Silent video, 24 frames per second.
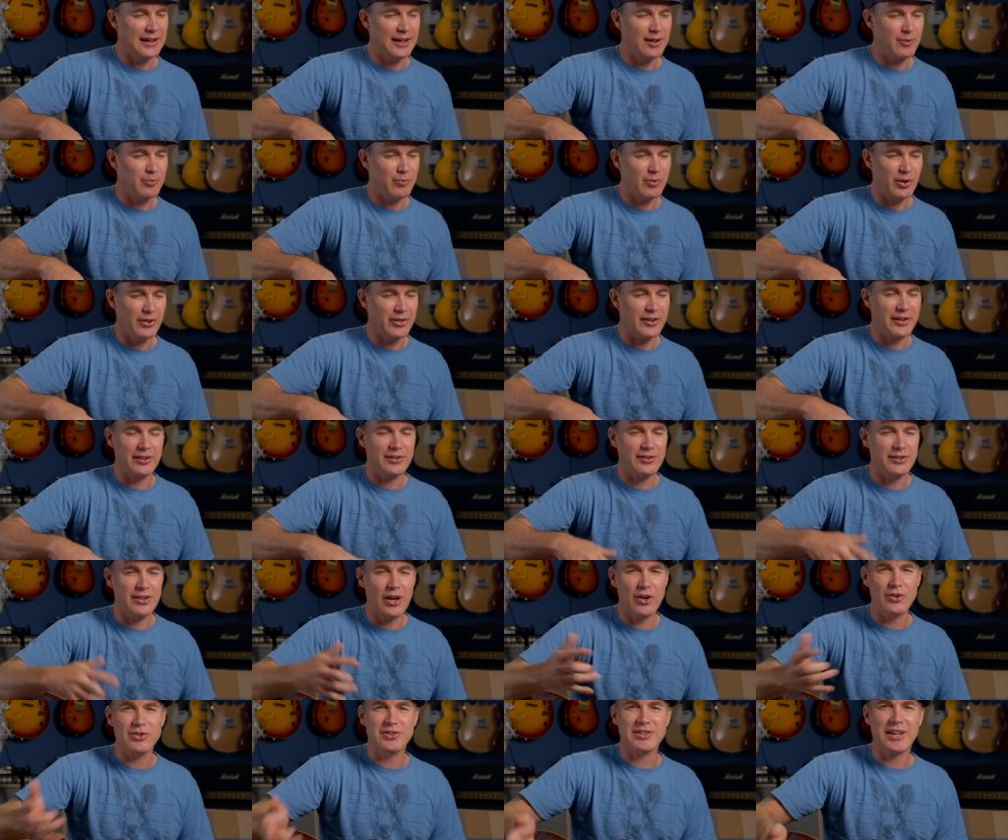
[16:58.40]
what the
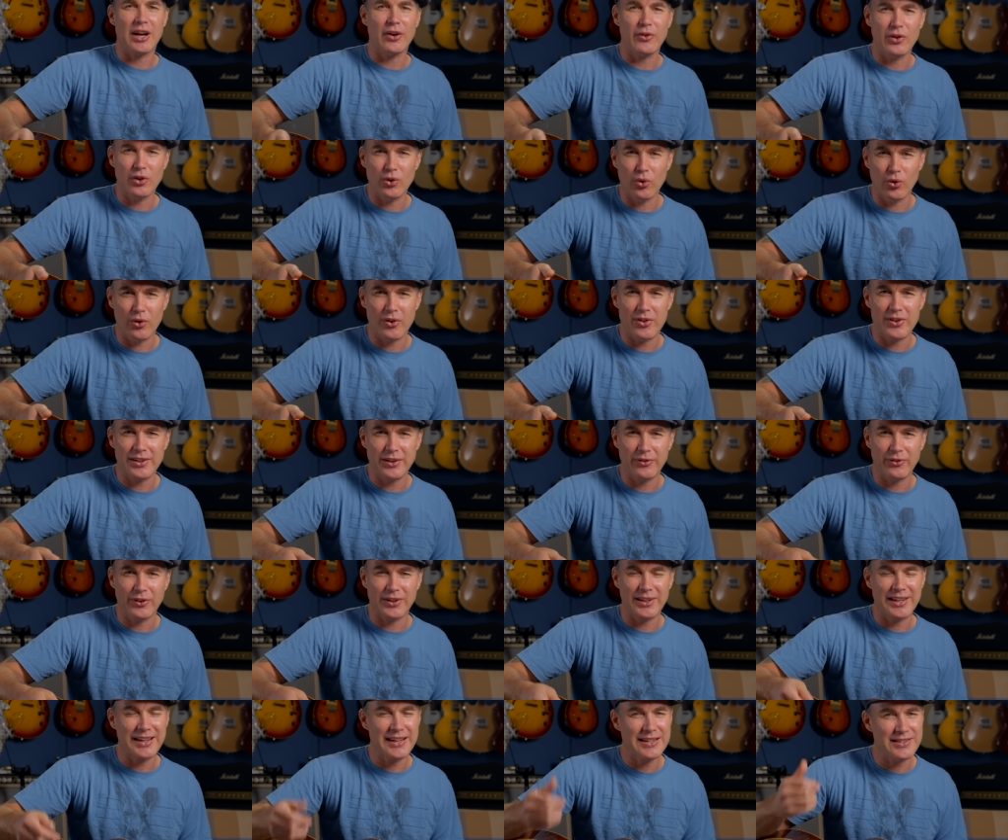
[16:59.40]
notes are in all of the
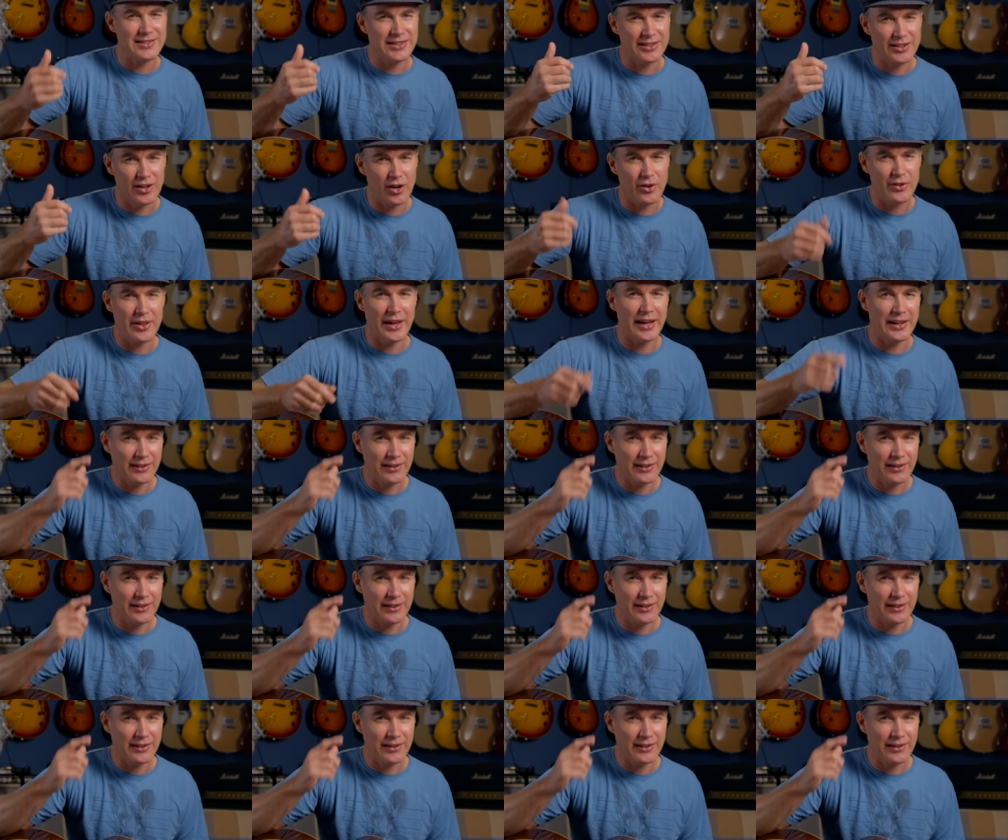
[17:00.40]
different keys, and know that